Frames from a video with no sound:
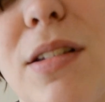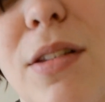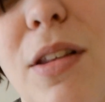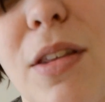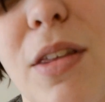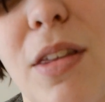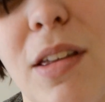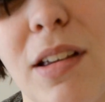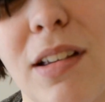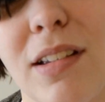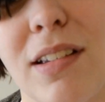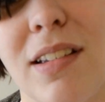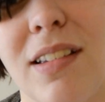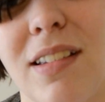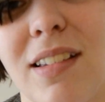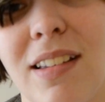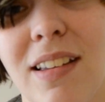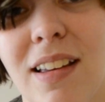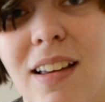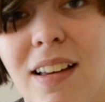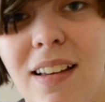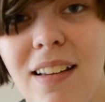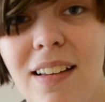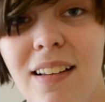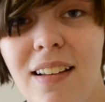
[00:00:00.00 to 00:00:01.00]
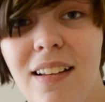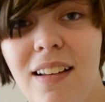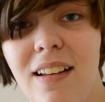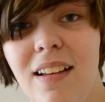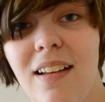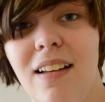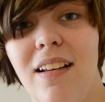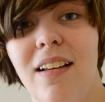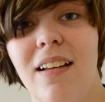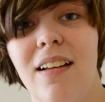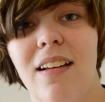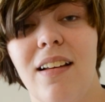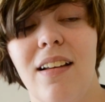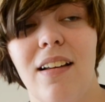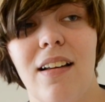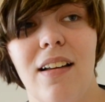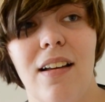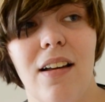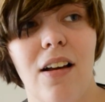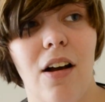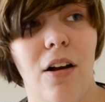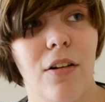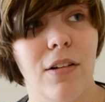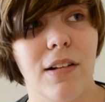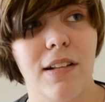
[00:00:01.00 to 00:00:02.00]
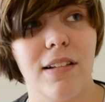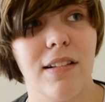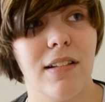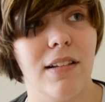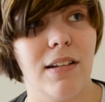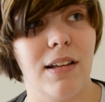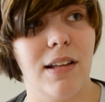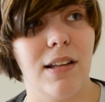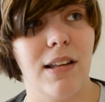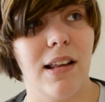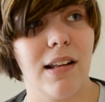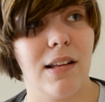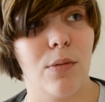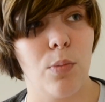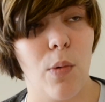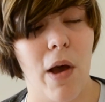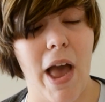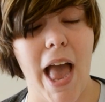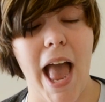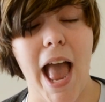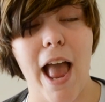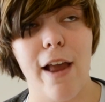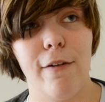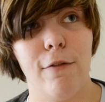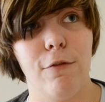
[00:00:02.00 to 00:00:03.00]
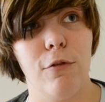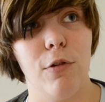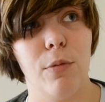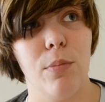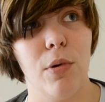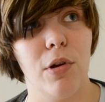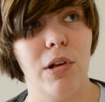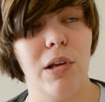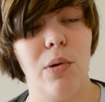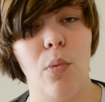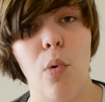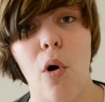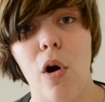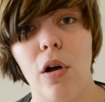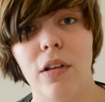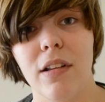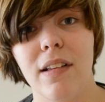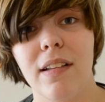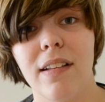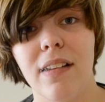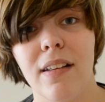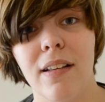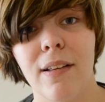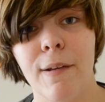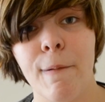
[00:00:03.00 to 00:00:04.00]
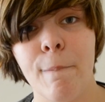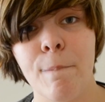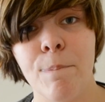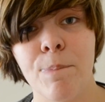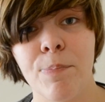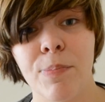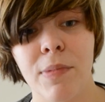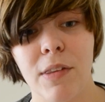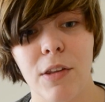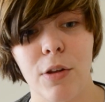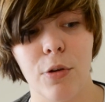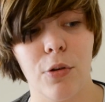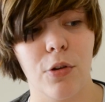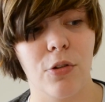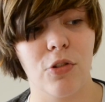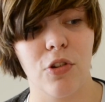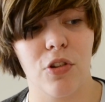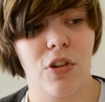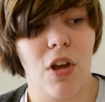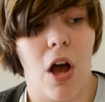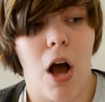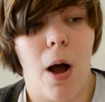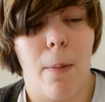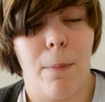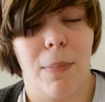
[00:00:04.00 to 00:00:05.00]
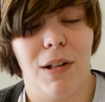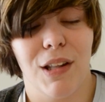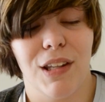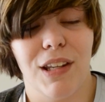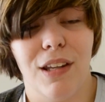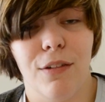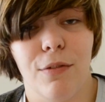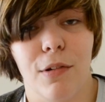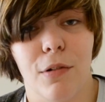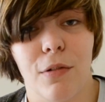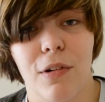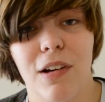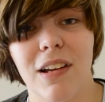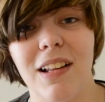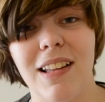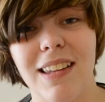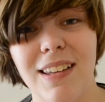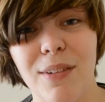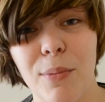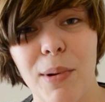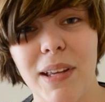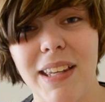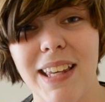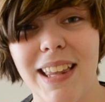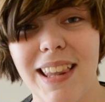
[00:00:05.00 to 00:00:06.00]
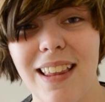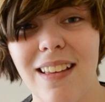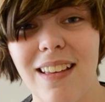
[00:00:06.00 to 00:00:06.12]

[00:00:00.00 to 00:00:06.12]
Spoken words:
of the thing. Honestly, that's where everybody was. You just can't believe it really when you're